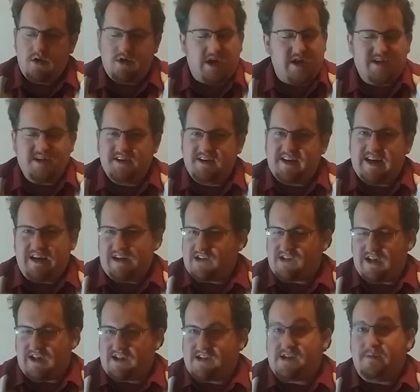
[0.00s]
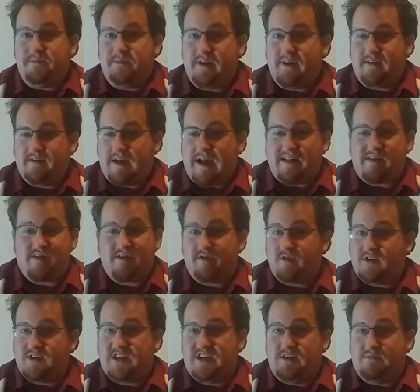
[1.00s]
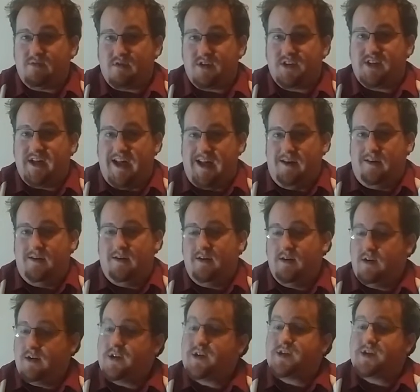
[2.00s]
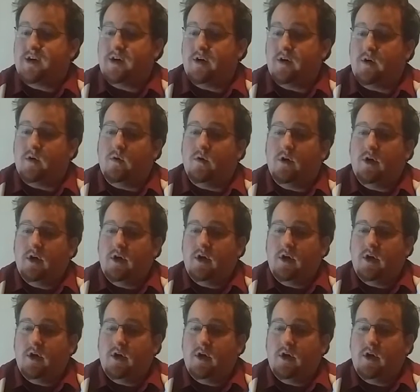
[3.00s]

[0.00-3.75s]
Doesn't taste like something that's 13%, so